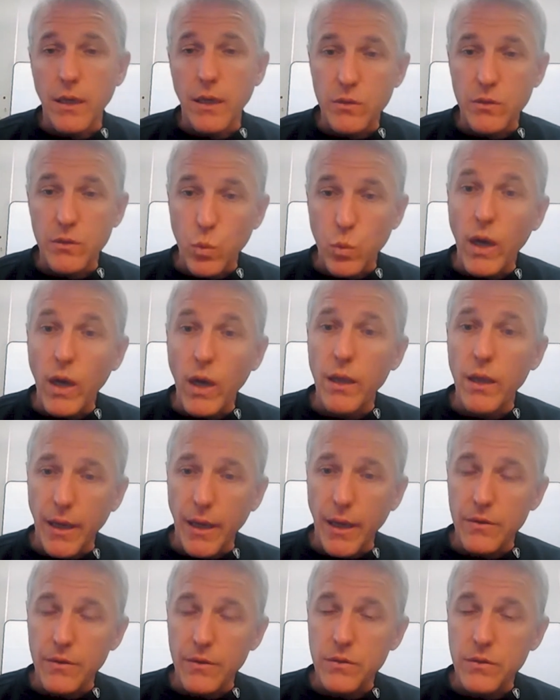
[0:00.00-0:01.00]
as well
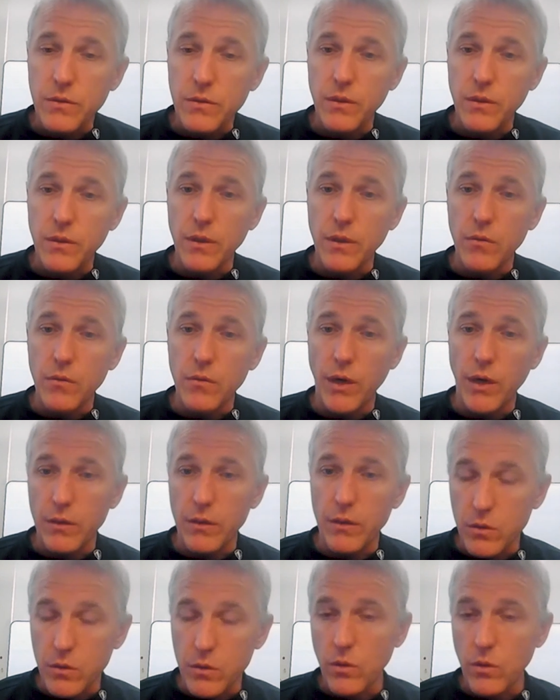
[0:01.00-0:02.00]
as the
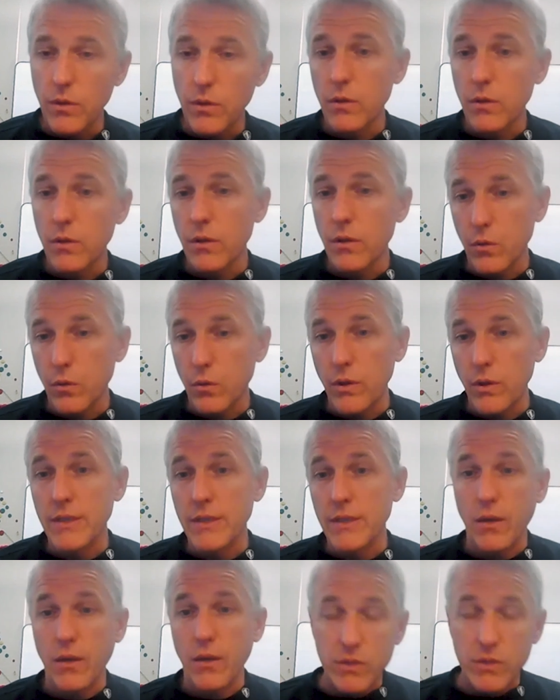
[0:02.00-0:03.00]
regulatory
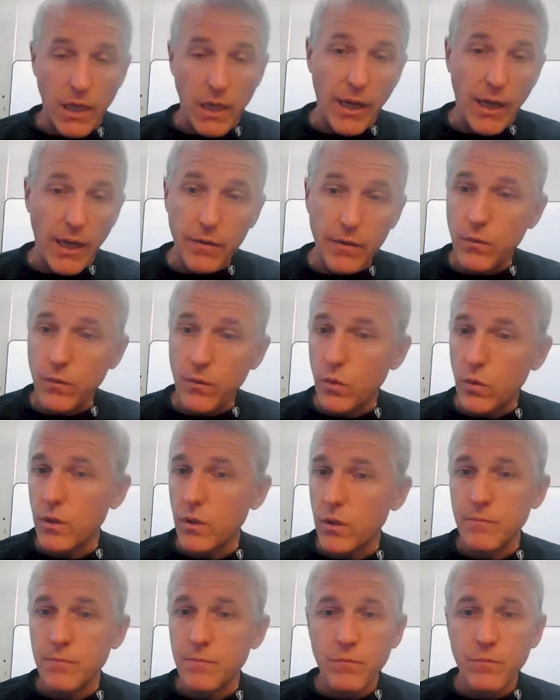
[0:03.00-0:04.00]
authorities outside
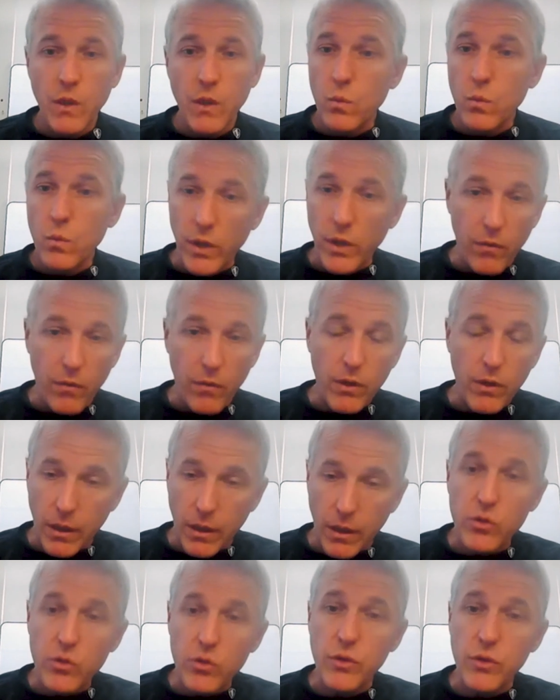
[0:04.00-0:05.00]
for whatever
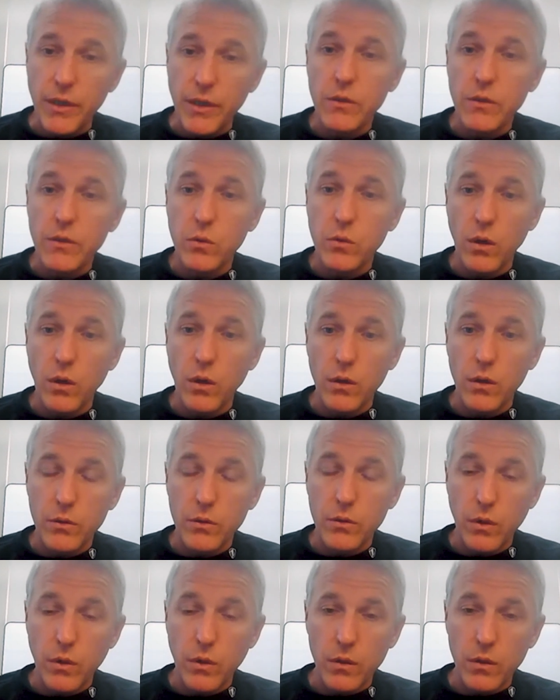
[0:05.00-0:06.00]
country who
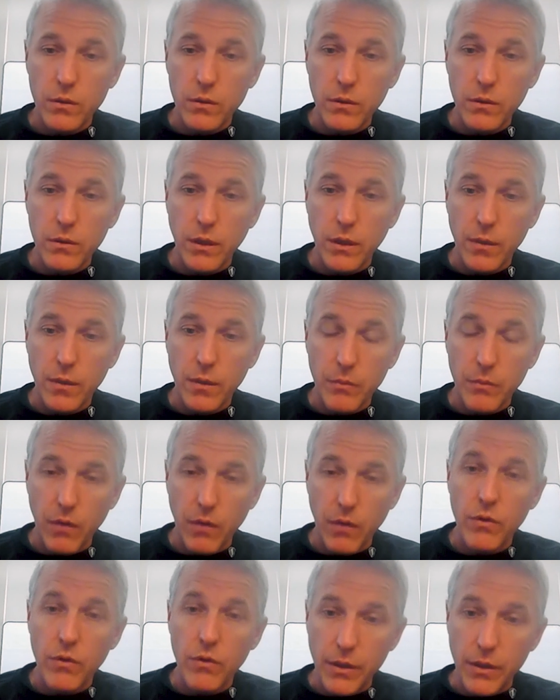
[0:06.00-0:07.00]
are
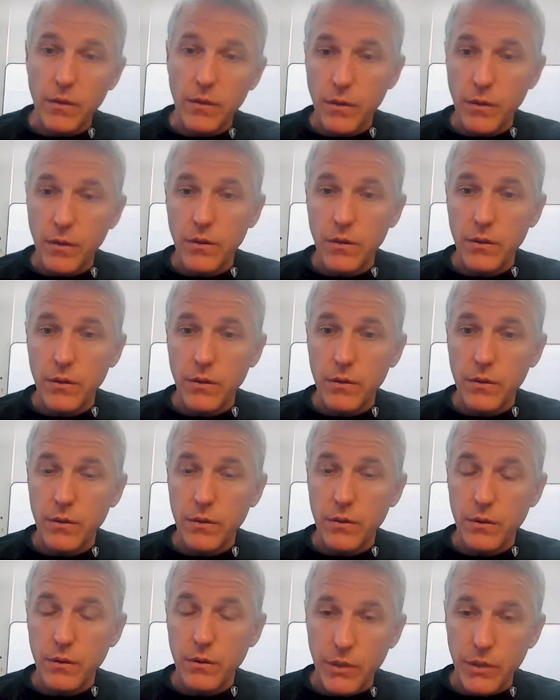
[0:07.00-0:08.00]
governing
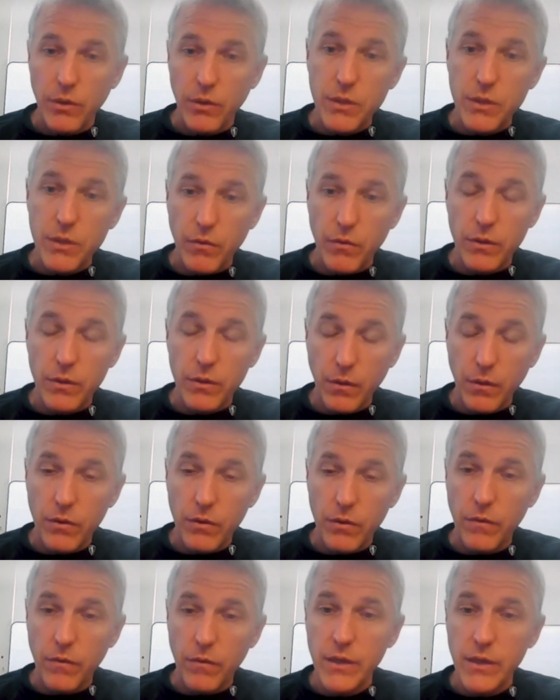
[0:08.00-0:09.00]
the clearance of
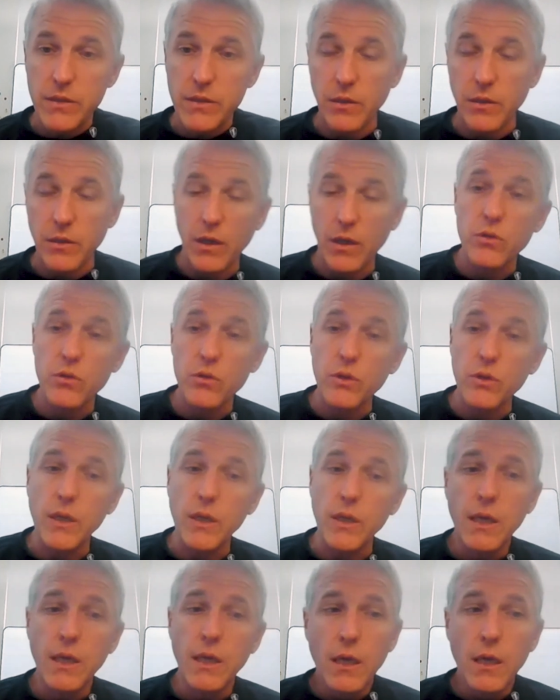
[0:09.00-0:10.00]
the device in their
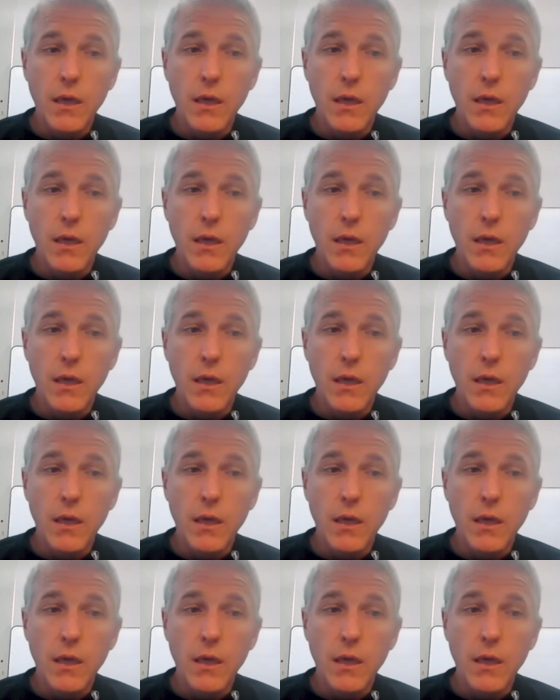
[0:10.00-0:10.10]
country.